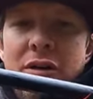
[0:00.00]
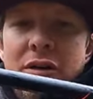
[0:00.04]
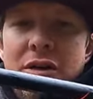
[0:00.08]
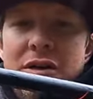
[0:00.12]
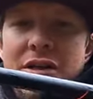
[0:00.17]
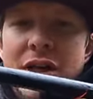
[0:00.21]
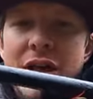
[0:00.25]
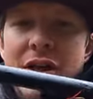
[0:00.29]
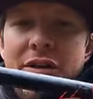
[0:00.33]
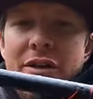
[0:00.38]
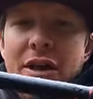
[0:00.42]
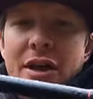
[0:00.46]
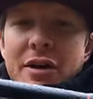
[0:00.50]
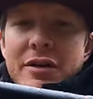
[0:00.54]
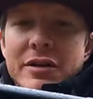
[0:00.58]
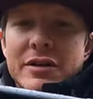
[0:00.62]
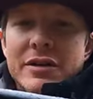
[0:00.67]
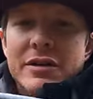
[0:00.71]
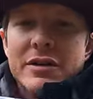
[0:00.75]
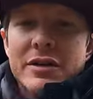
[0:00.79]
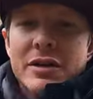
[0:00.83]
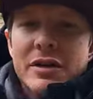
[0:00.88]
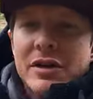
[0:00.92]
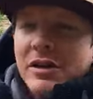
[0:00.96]
this eighth
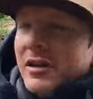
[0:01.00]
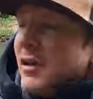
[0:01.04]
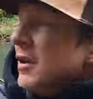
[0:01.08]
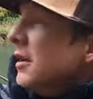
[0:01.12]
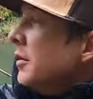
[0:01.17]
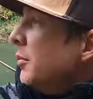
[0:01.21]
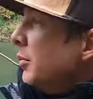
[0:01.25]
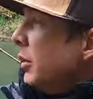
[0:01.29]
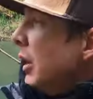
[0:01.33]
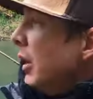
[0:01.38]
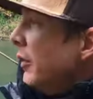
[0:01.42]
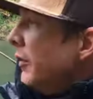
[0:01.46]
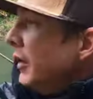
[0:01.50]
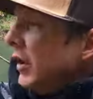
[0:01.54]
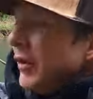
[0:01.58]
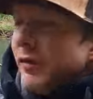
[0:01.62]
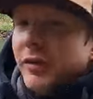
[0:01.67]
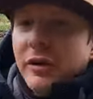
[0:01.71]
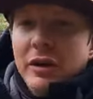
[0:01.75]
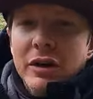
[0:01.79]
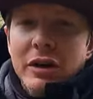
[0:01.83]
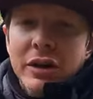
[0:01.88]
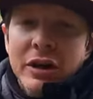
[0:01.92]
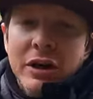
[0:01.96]
ounce is perfect
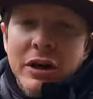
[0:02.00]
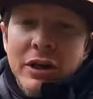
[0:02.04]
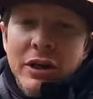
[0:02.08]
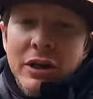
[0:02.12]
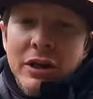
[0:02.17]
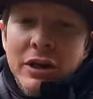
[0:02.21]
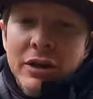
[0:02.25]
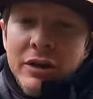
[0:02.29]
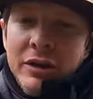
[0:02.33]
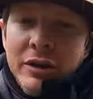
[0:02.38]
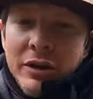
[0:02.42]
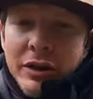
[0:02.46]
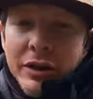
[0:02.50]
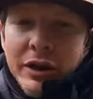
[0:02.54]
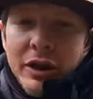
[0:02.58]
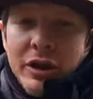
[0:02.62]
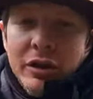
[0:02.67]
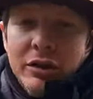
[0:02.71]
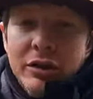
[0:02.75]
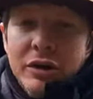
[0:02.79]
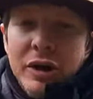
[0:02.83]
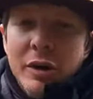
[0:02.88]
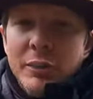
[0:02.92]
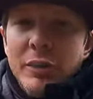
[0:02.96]
for, you
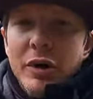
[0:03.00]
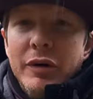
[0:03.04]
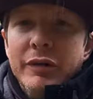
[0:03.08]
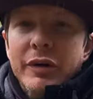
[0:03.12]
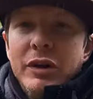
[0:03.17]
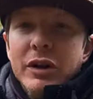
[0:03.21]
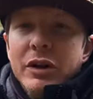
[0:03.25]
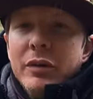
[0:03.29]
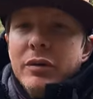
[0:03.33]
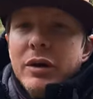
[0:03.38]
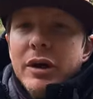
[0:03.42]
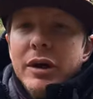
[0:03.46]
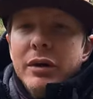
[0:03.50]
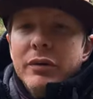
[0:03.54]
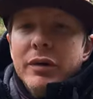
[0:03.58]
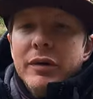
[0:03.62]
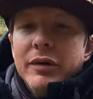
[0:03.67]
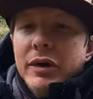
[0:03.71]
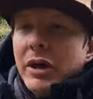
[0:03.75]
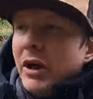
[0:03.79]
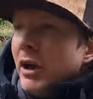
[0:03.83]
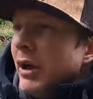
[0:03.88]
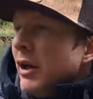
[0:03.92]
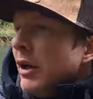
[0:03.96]
know, a perfectly running
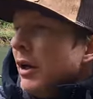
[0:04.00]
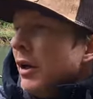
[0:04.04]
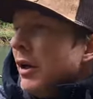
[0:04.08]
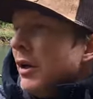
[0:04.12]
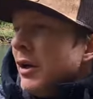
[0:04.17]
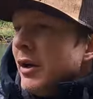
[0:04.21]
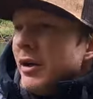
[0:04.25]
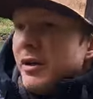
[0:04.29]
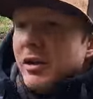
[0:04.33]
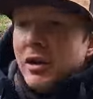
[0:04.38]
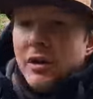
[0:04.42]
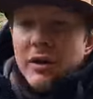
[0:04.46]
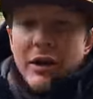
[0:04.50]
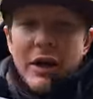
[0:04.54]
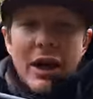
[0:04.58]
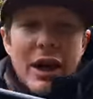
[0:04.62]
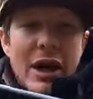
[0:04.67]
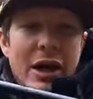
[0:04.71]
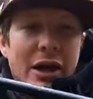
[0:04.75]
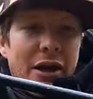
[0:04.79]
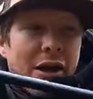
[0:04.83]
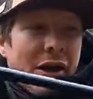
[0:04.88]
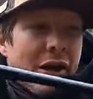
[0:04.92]
river. So I got